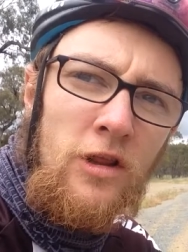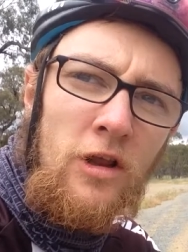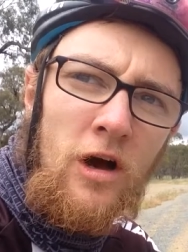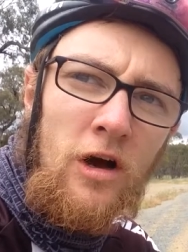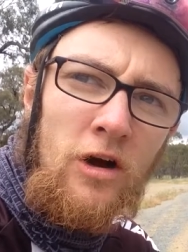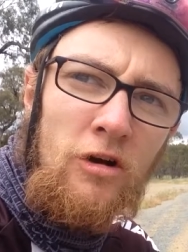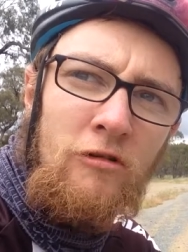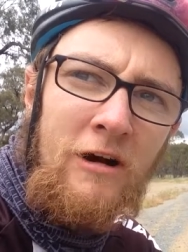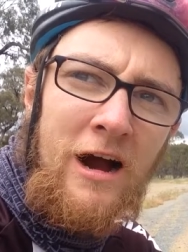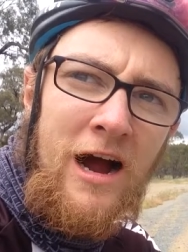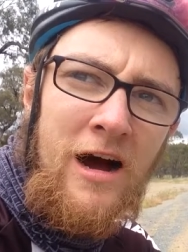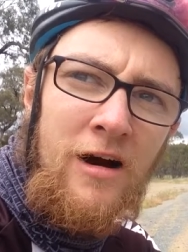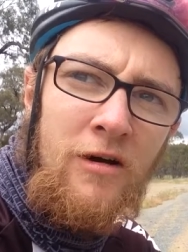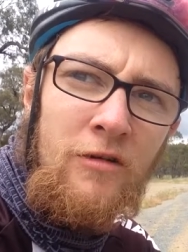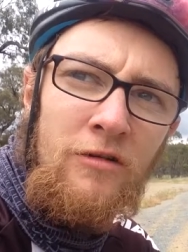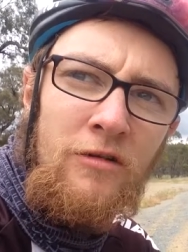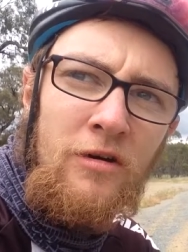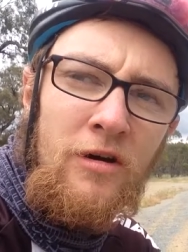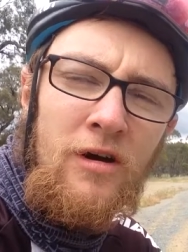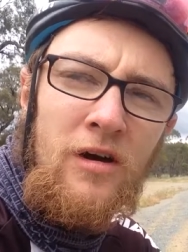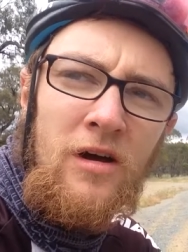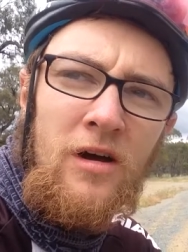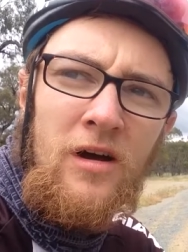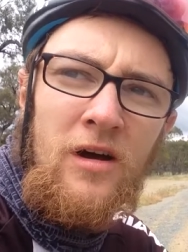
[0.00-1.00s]
a lot of ground.
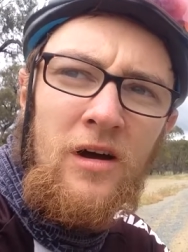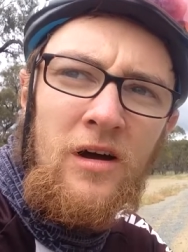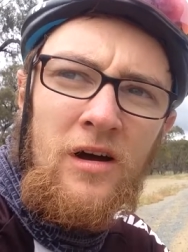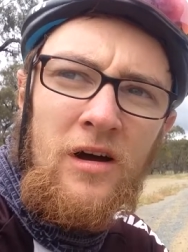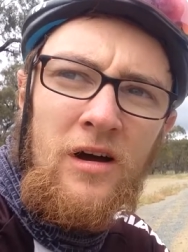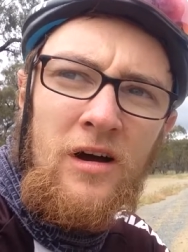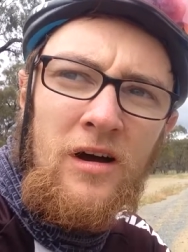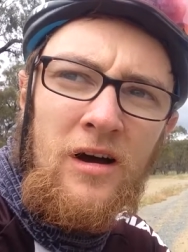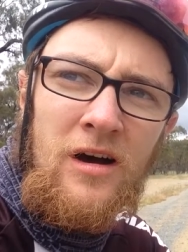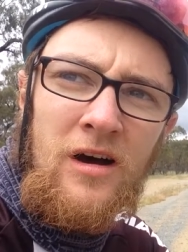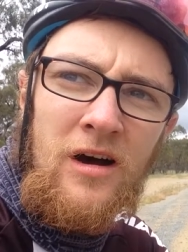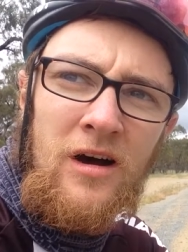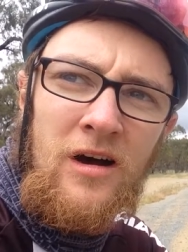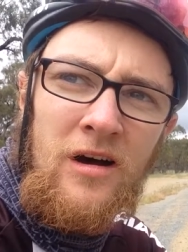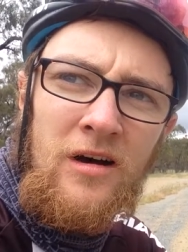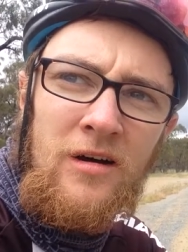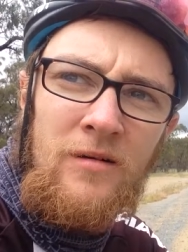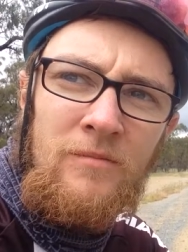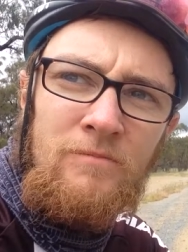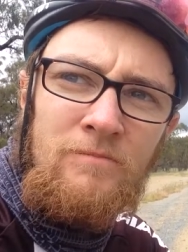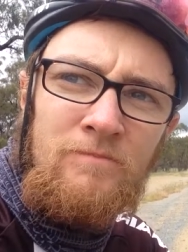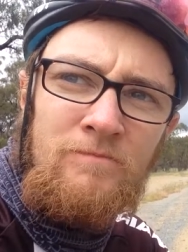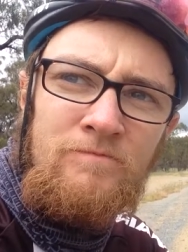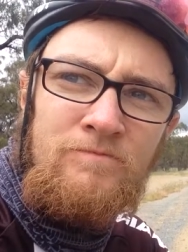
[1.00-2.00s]

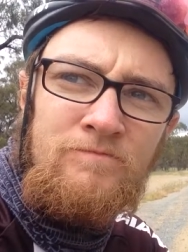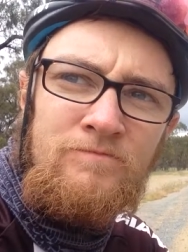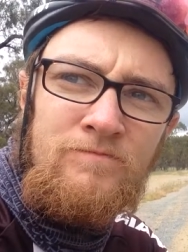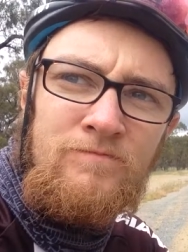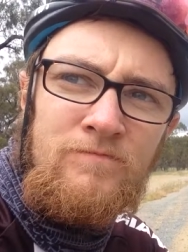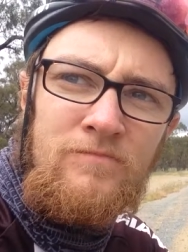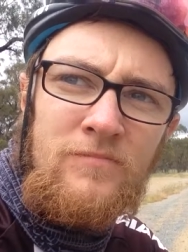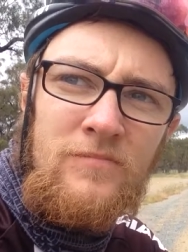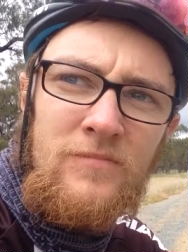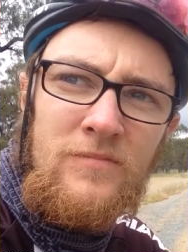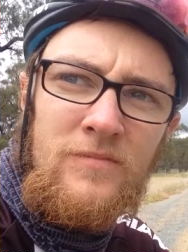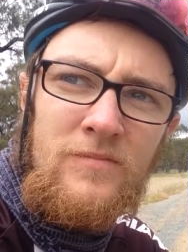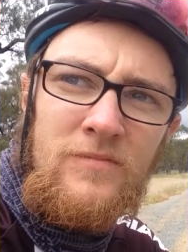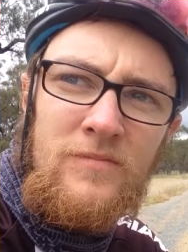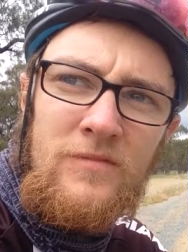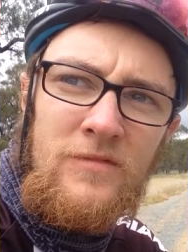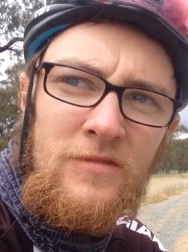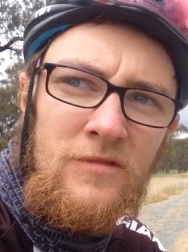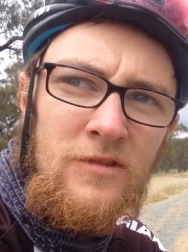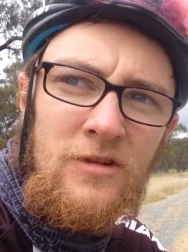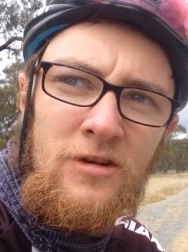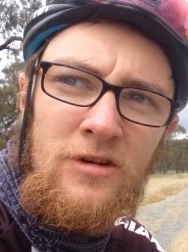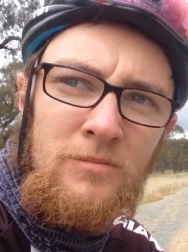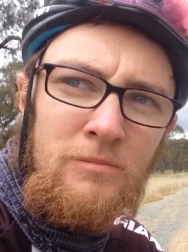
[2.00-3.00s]
Um,
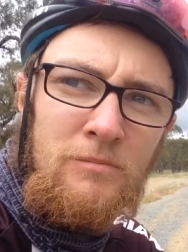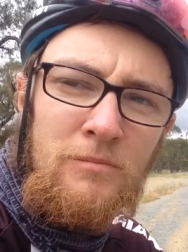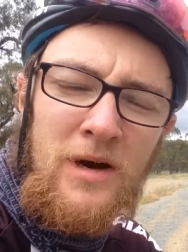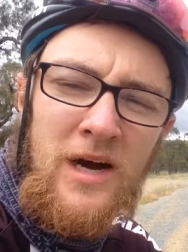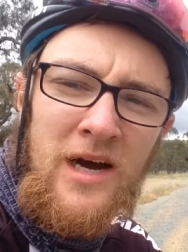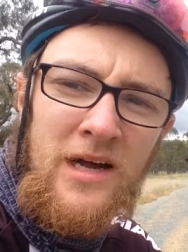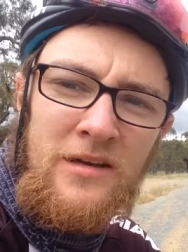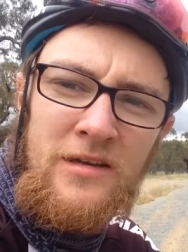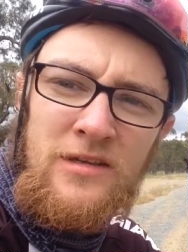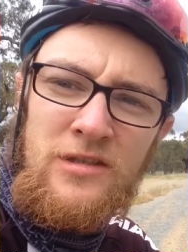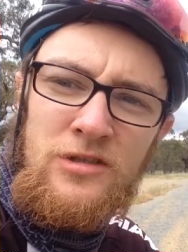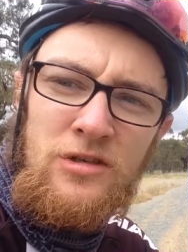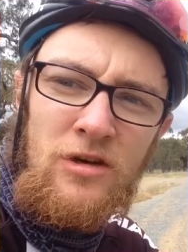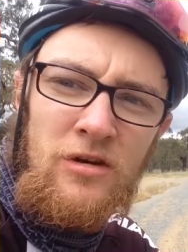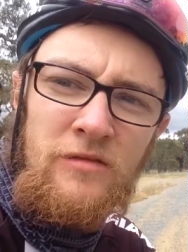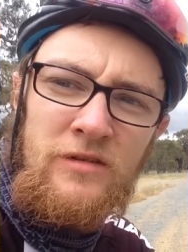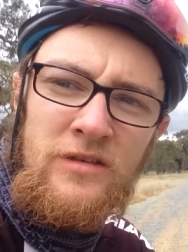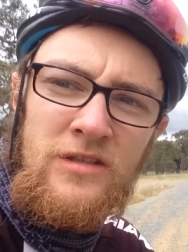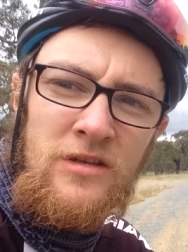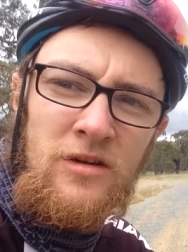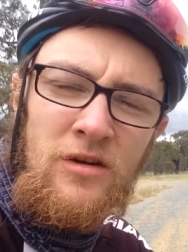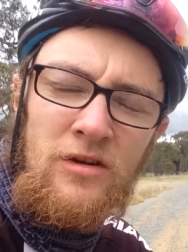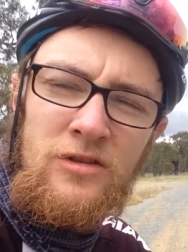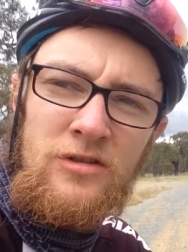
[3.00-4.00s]
man, the
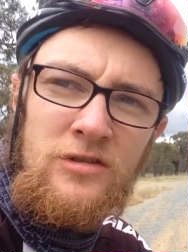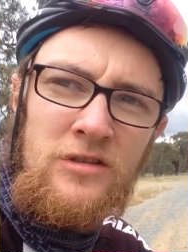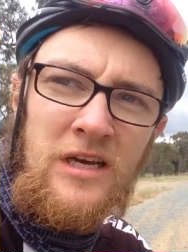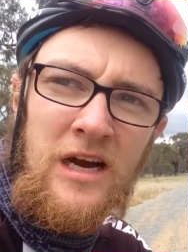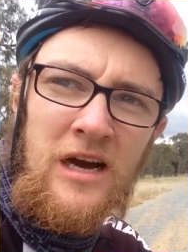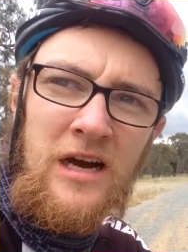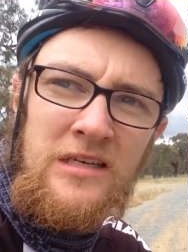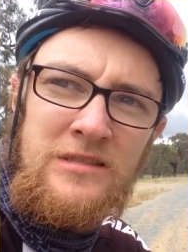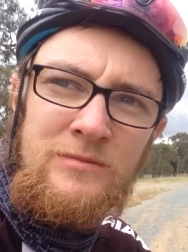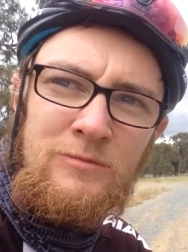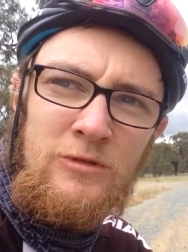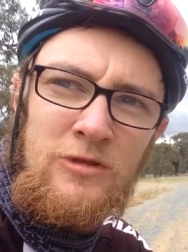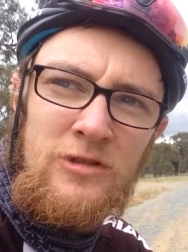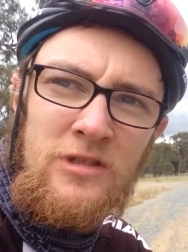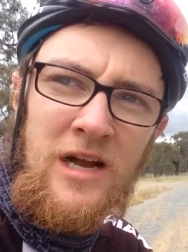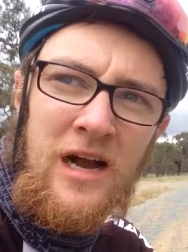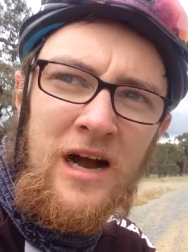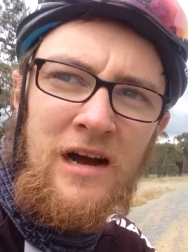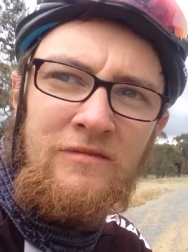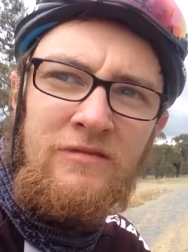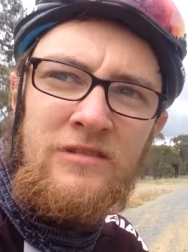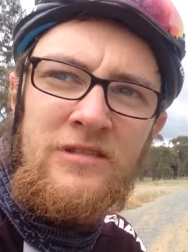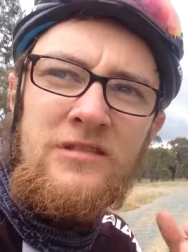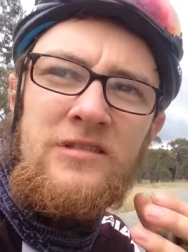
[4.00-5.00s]
stories those guys must
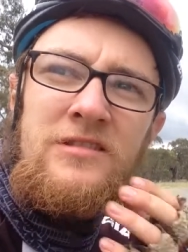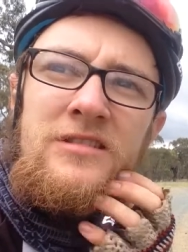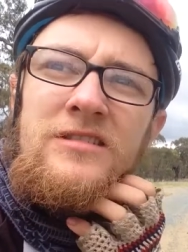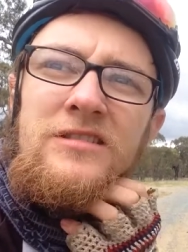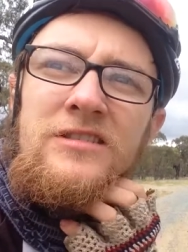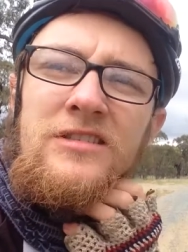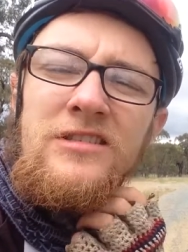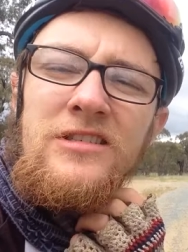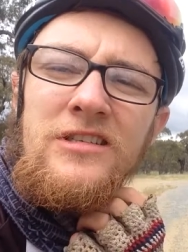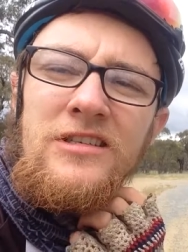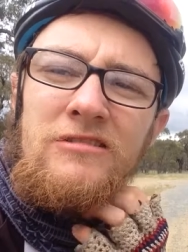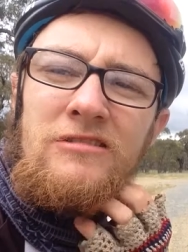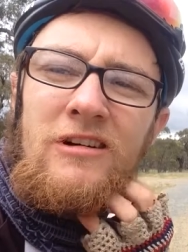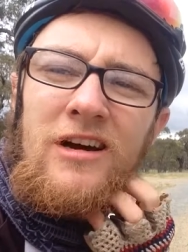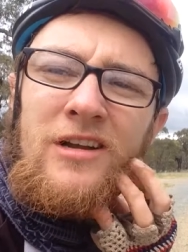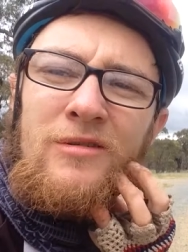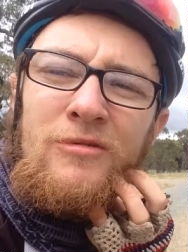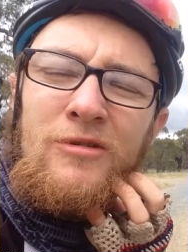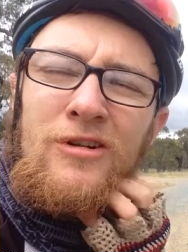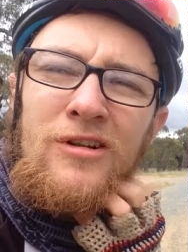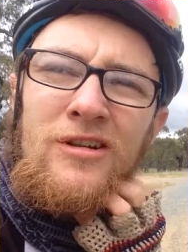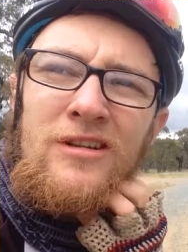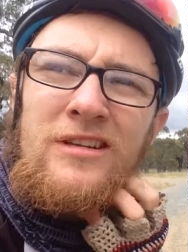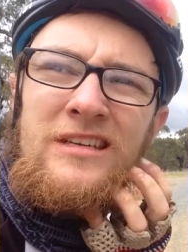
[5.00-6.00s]
have is just
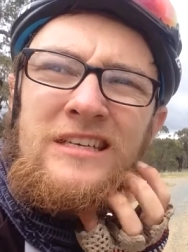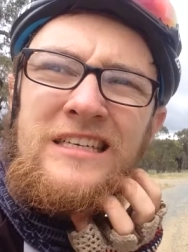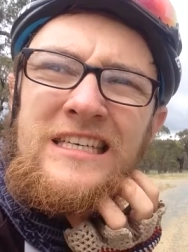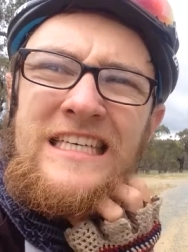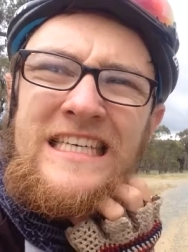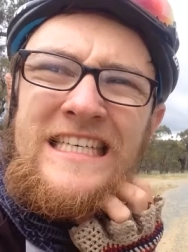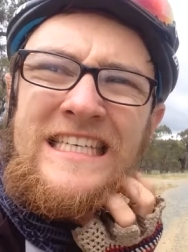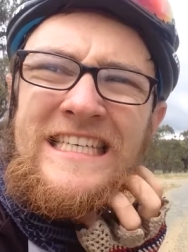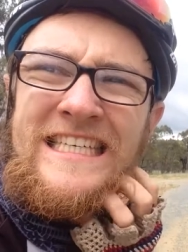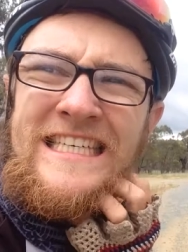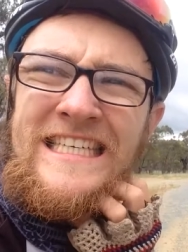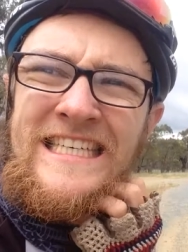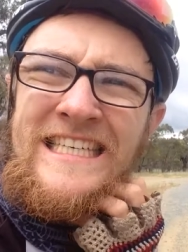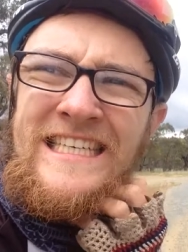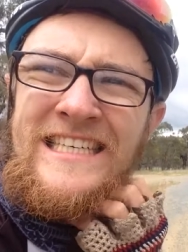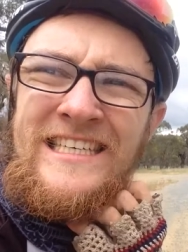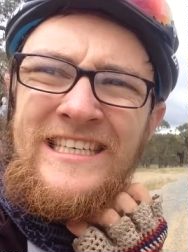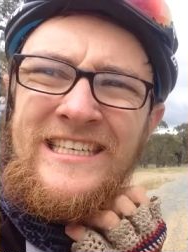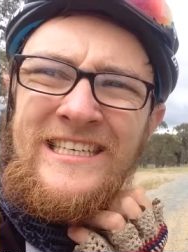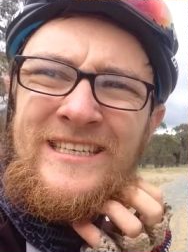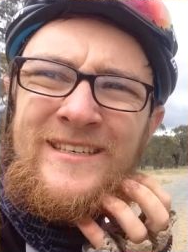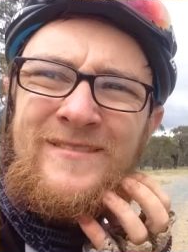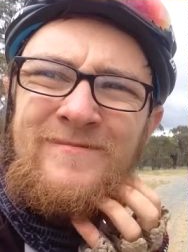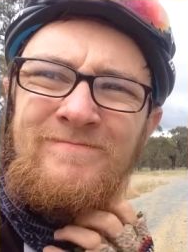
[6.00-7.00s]
incredible.
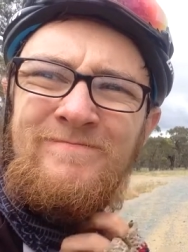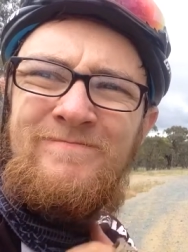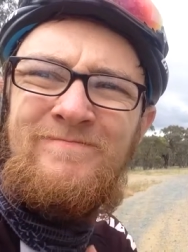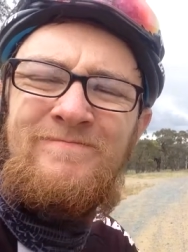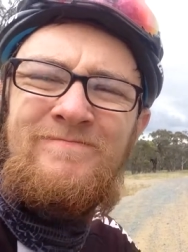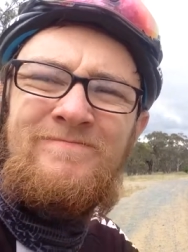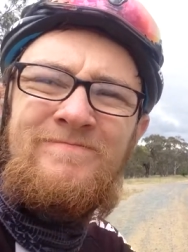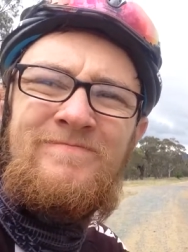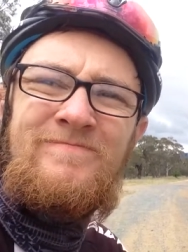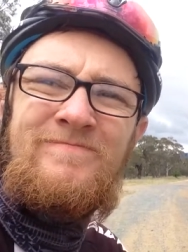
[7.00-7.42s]
Um,